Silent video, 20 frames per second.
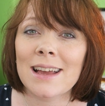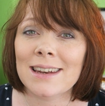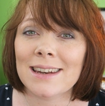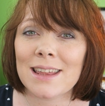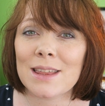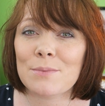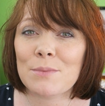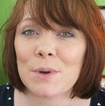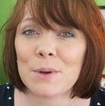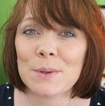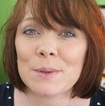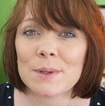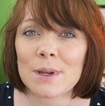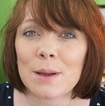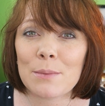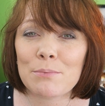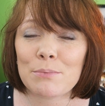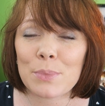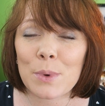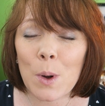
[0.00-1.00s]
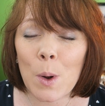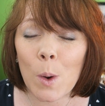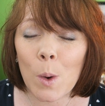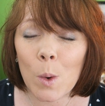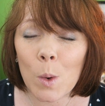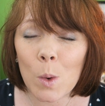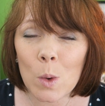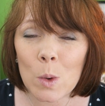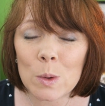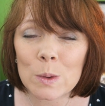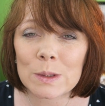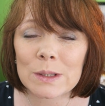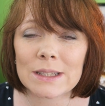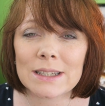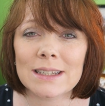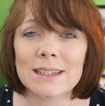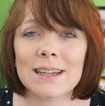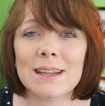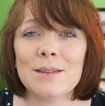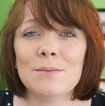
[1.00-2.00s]
Now the most
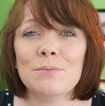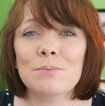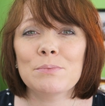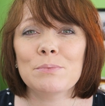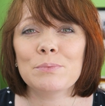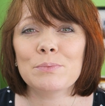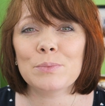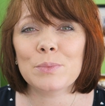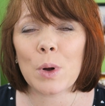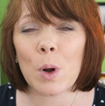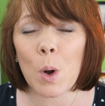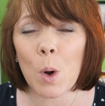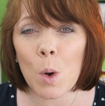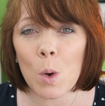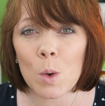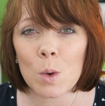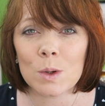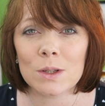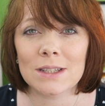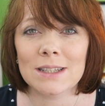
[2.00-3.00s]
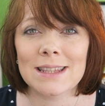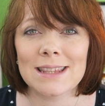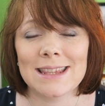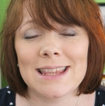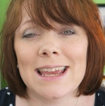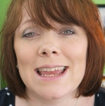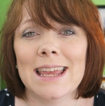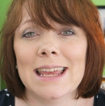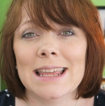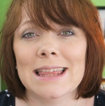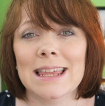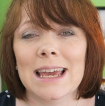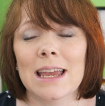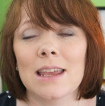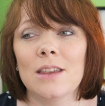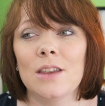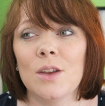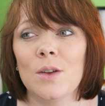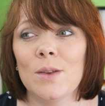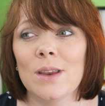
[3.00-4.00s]
important thing
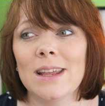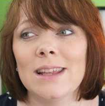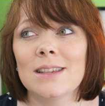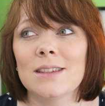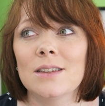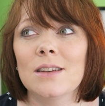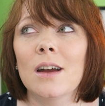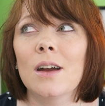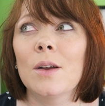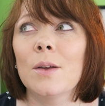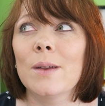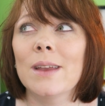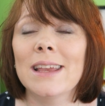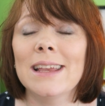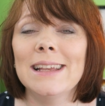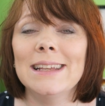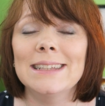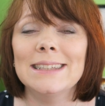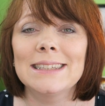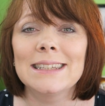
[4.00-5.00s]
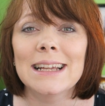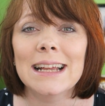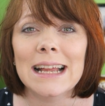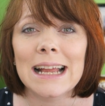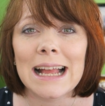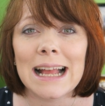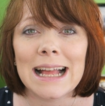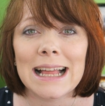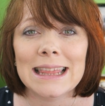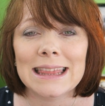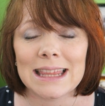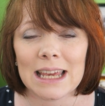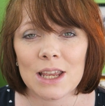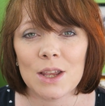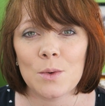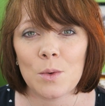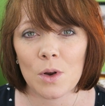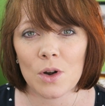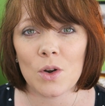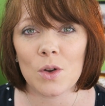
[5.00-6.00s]
that you need to know is
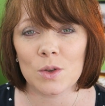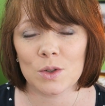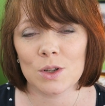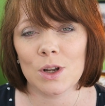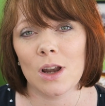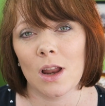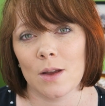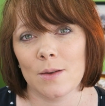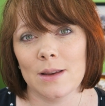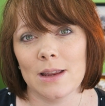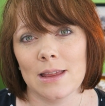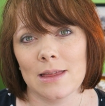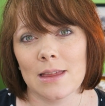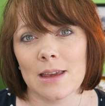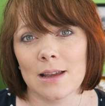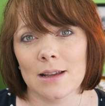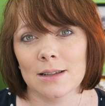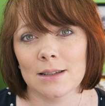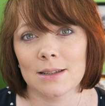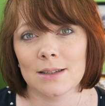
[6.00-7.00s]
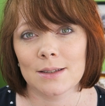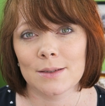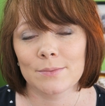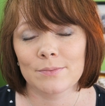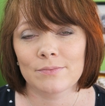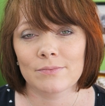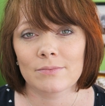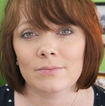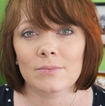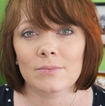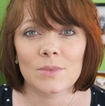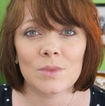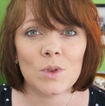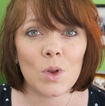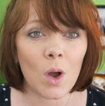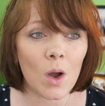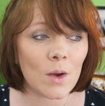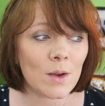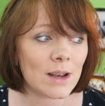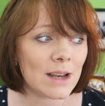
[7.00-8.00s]
that you are not alone in this.
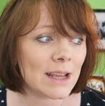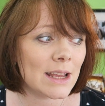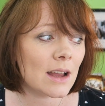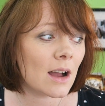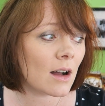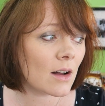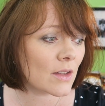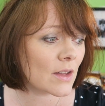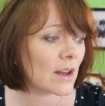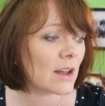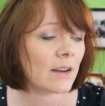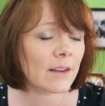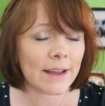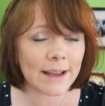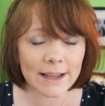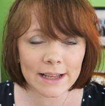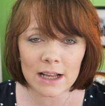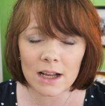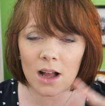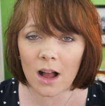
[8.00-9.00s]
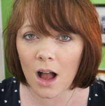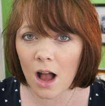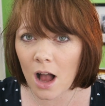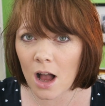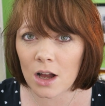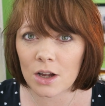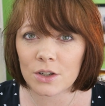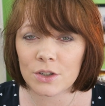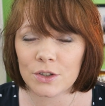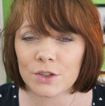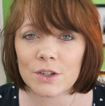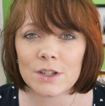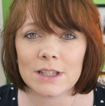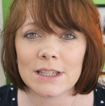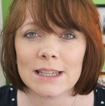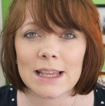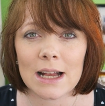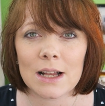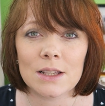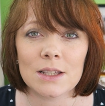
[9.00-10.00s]
Not only are there like
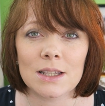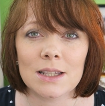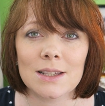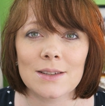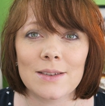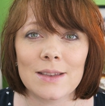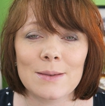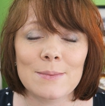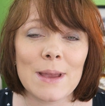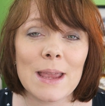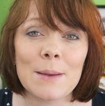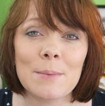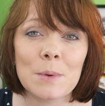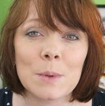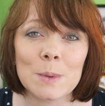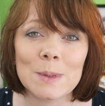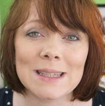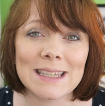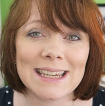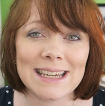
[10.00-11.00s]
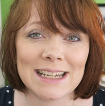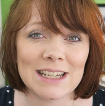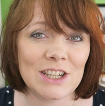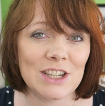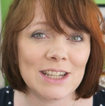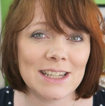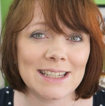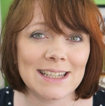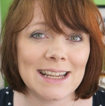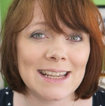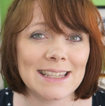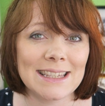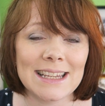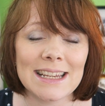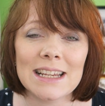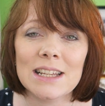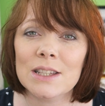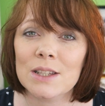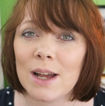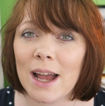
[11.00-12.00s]
hundreds of thousands of other people sitting
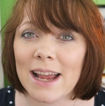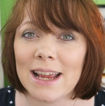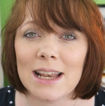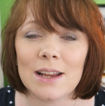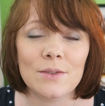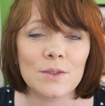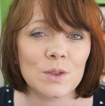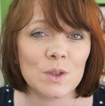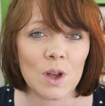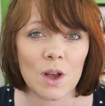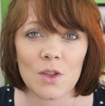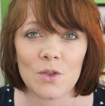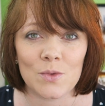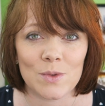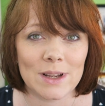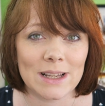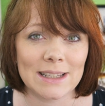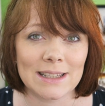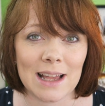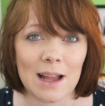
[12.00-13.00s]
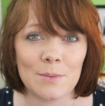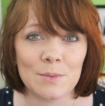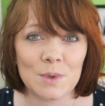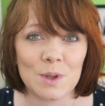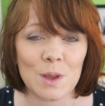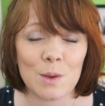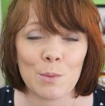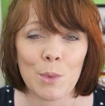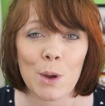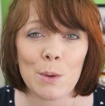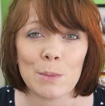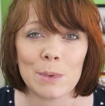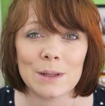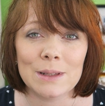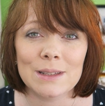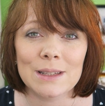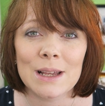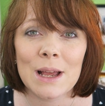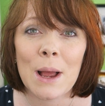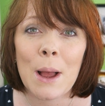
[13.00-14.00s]
GCSEs, A-levels, other exams at the
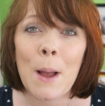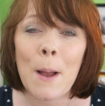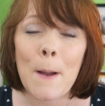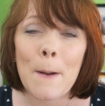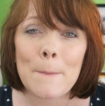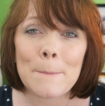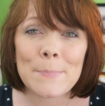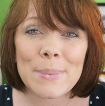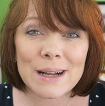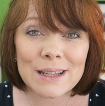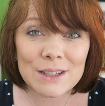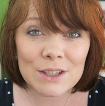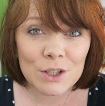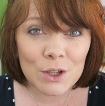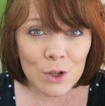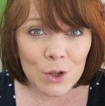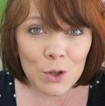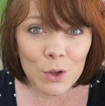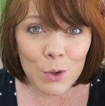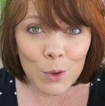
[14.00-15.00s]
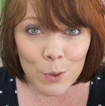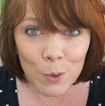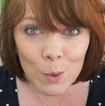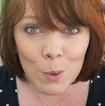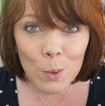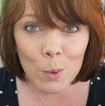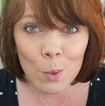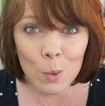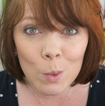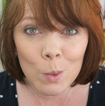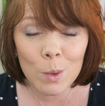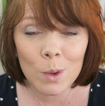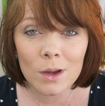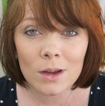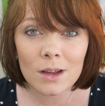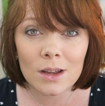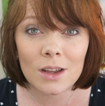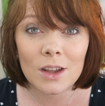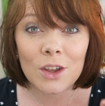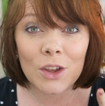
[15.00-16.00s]
moment, but you
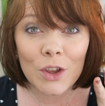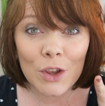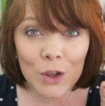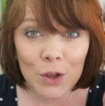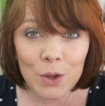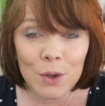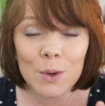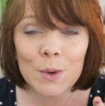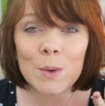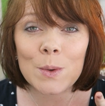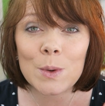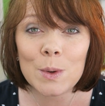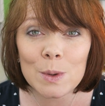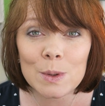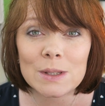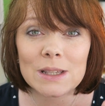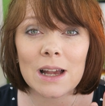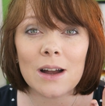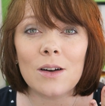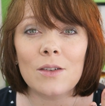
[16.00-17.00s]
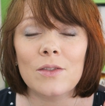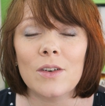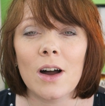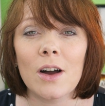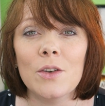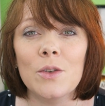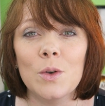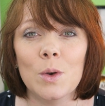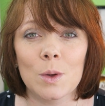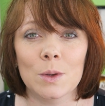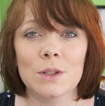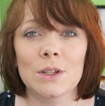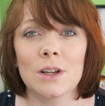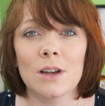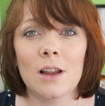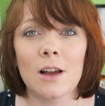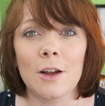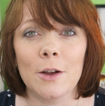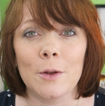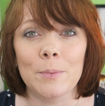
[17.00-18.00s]
yourself are not
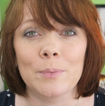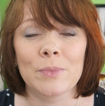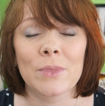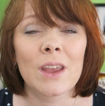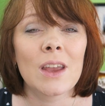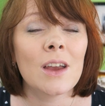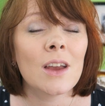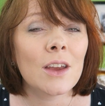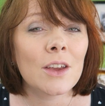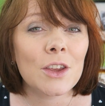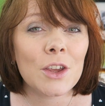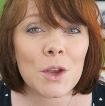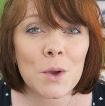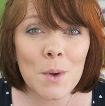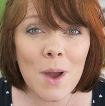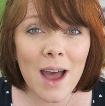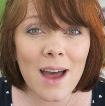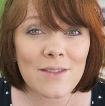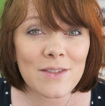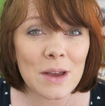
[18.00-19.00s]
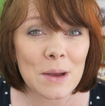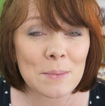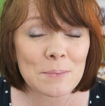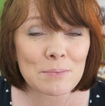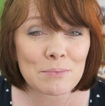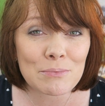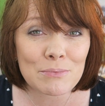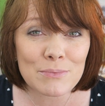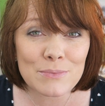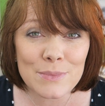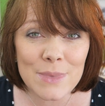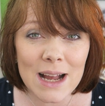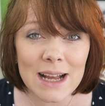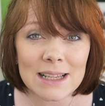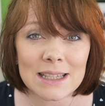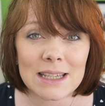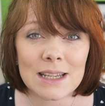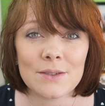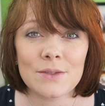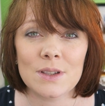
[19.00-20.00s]
alone. You have a
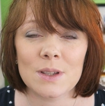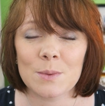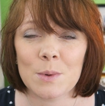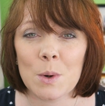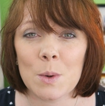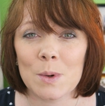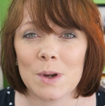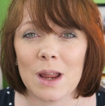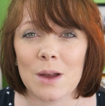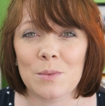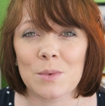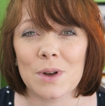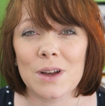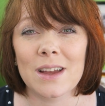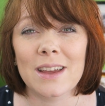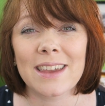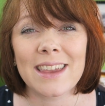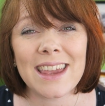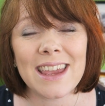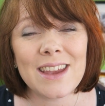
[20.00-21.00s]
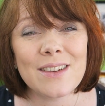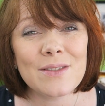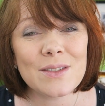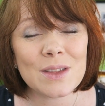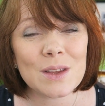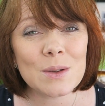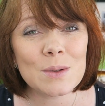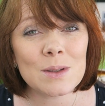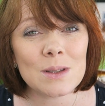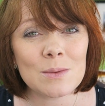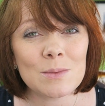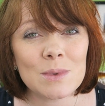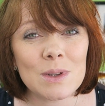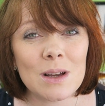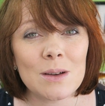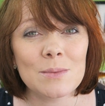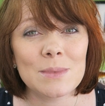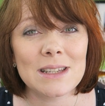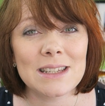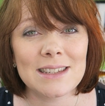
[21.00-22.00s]
massive support network, even though
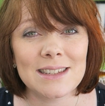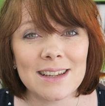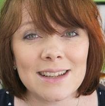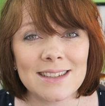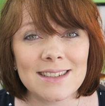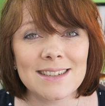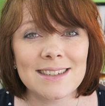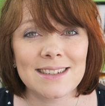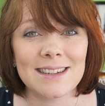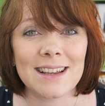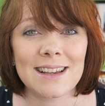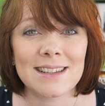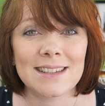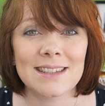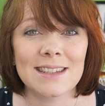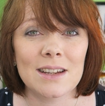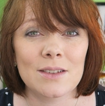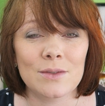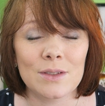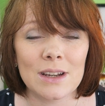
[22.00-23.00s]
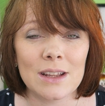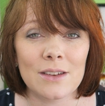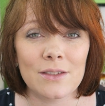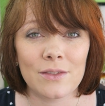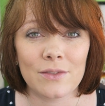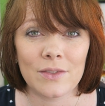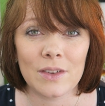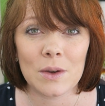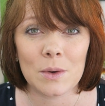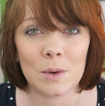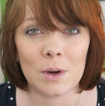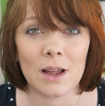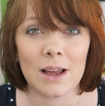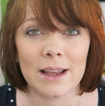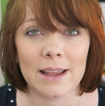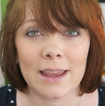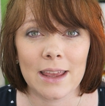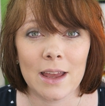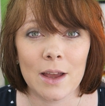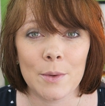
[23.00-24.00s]
sometimes it doesn't necessarily feel
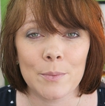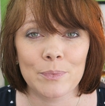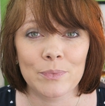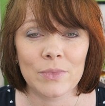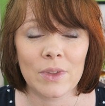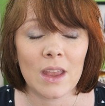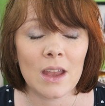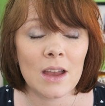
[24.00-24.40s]
like it.